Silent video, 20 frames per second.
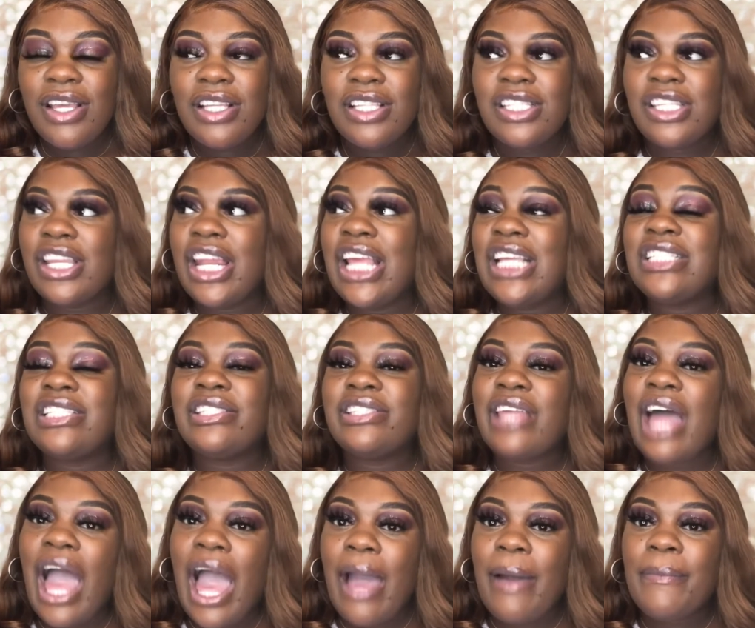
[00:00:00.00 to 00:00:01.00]
So they
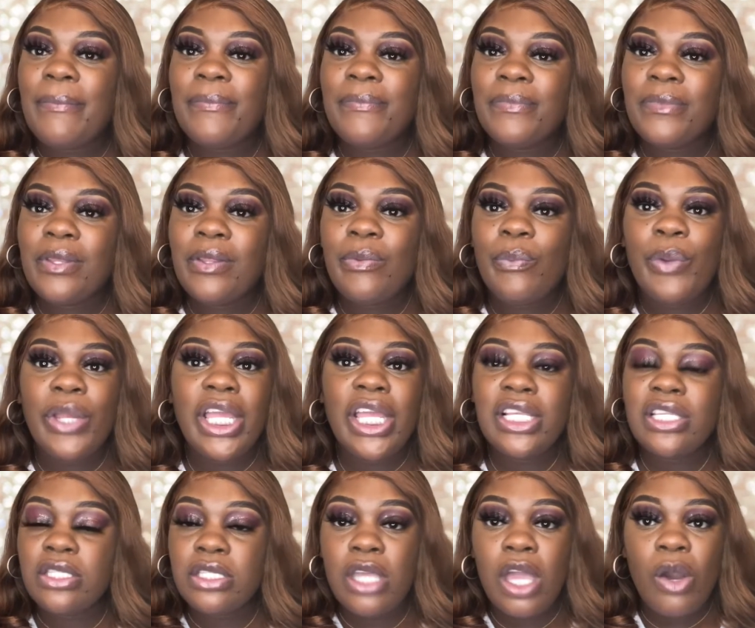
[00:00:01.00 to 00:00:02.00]
stop. We
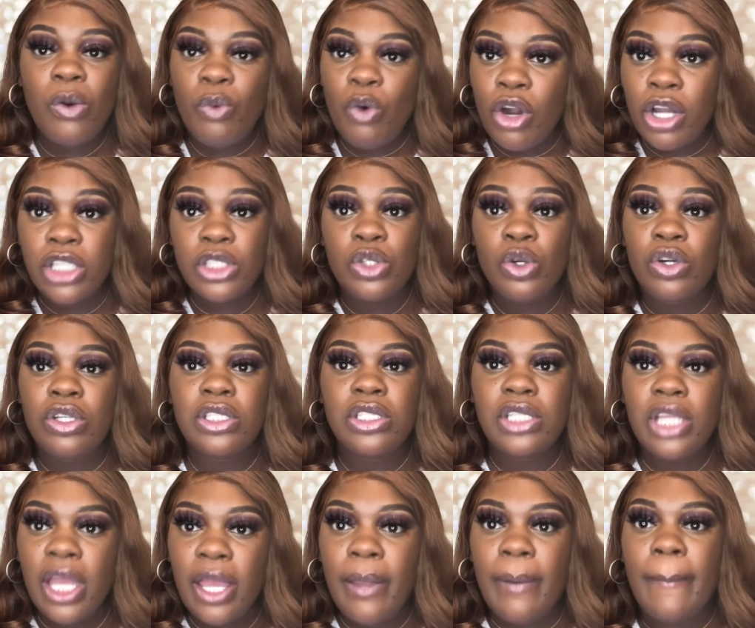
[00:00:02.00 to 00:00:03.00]
still walking towards
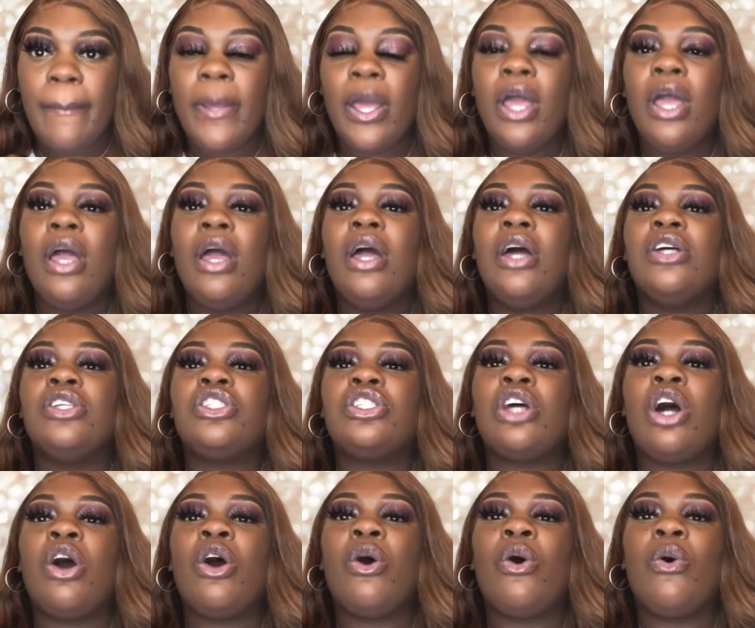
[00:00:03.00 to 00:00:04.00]
them.
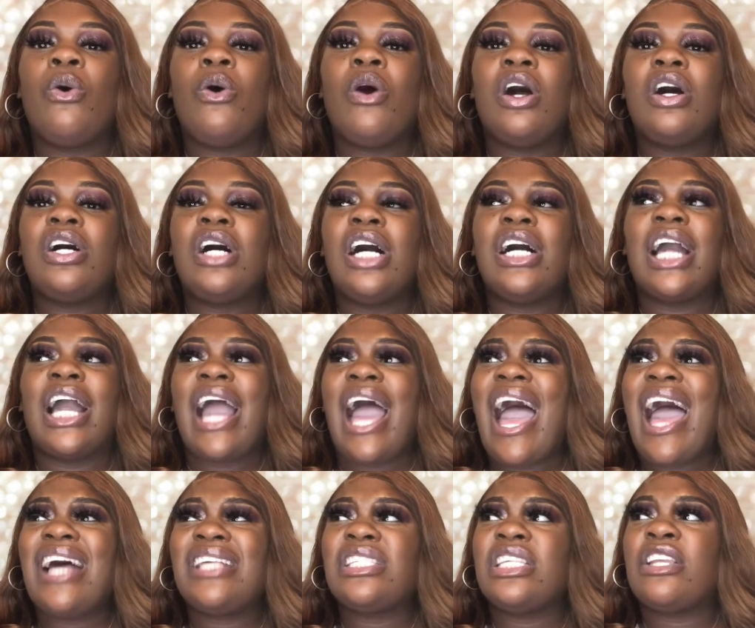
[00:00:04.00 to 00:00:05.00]
So a
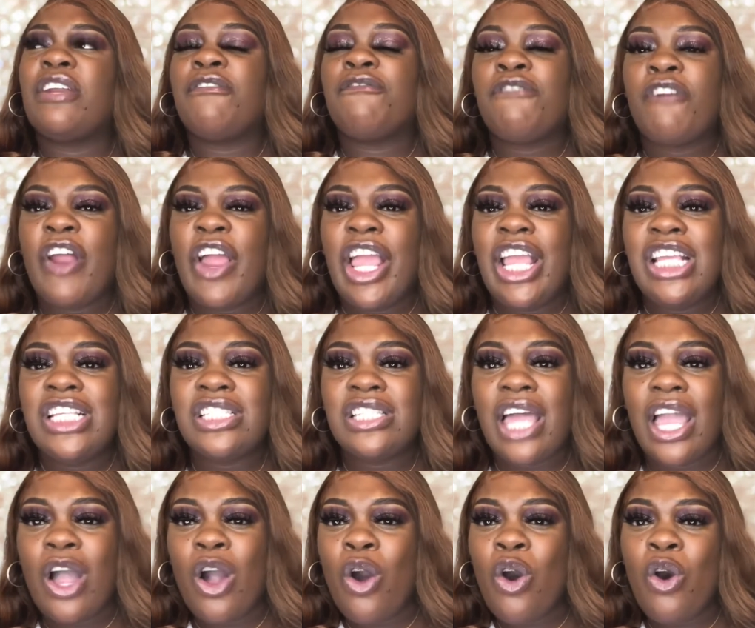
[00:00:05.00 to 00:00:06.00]
guy's in the front. He's
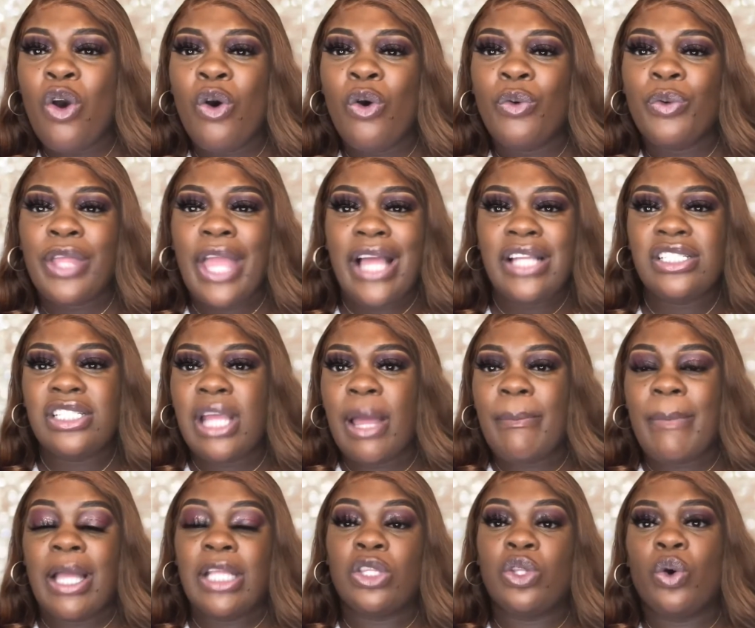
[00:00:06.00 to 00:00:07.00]
like, oh, y'all jumped
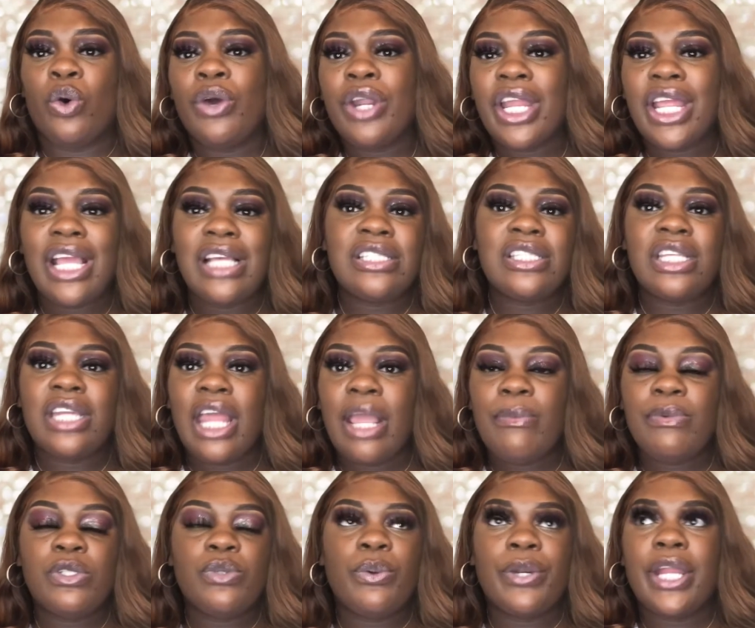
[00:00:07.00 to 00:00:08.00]
my daughter yesterday.
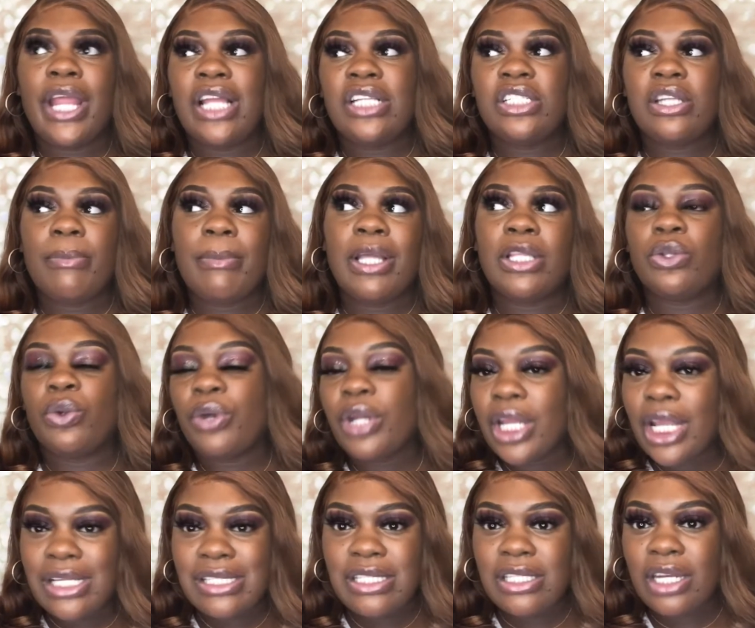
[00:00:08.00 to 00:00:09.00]
Which one of y'all jumped my daughter
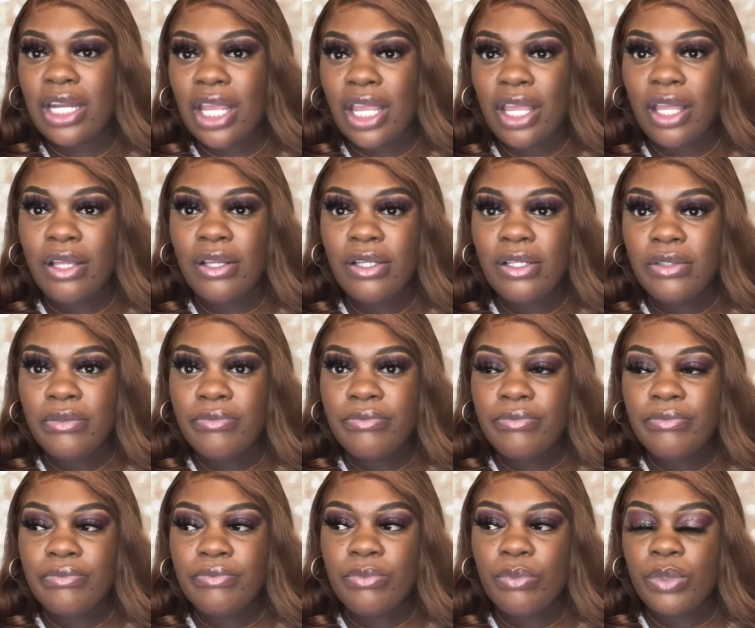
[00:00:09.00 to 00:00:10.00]
yesterday?
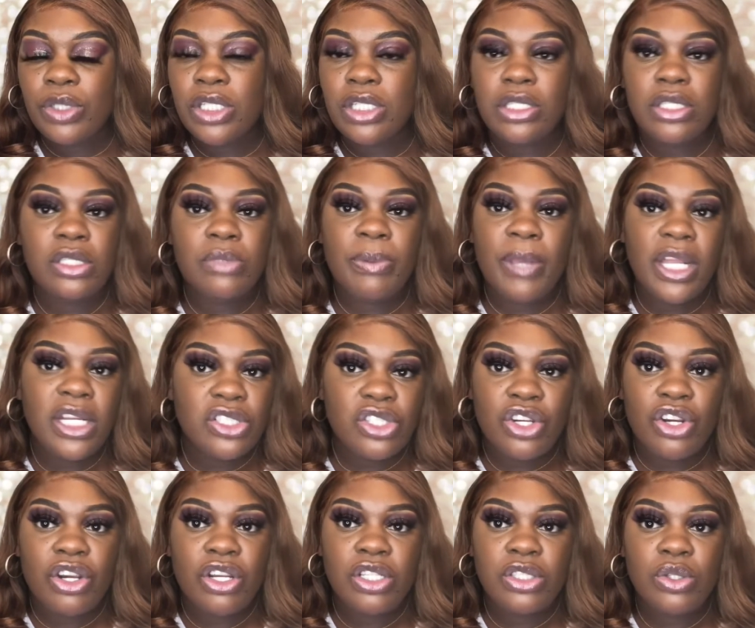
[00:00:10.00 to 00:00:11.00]
Which is a Spanish
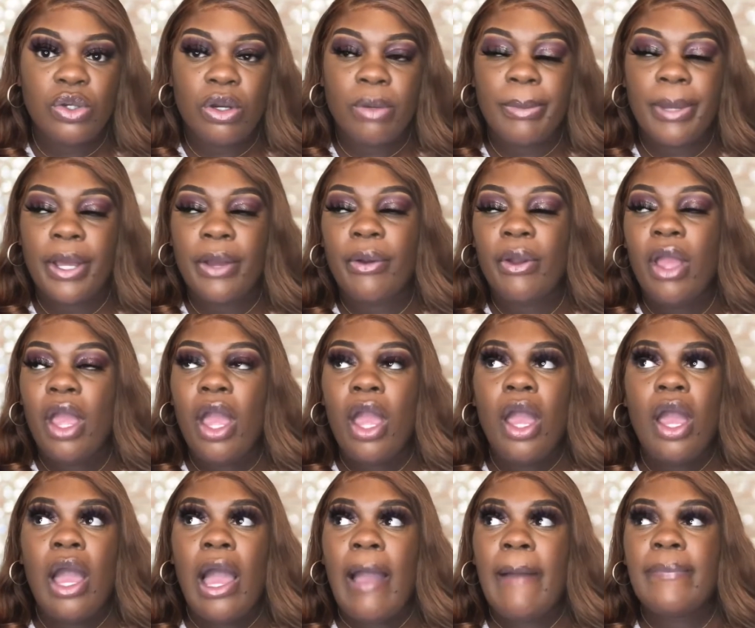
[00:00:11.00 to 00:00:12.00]
girl he's talking about.
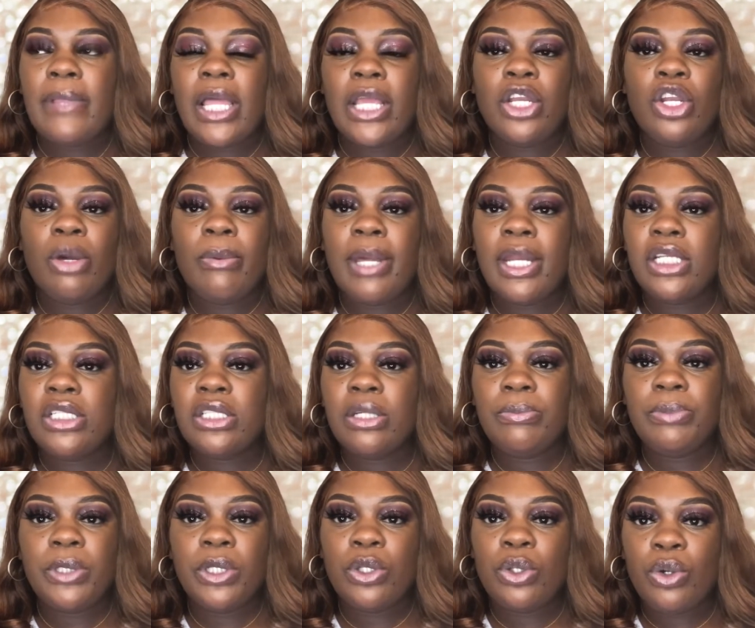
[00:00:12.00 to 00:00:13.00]
I'm like, nobody
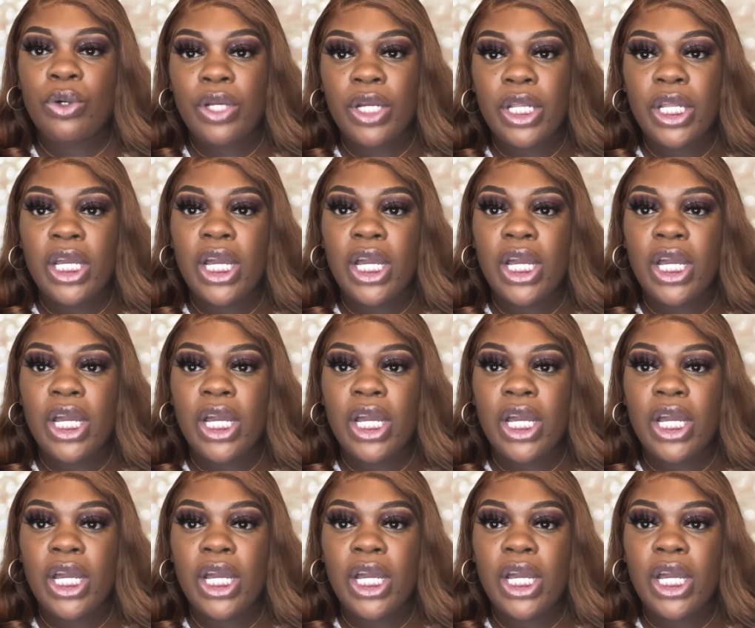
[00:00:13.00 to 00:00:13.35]
jumped your daughter.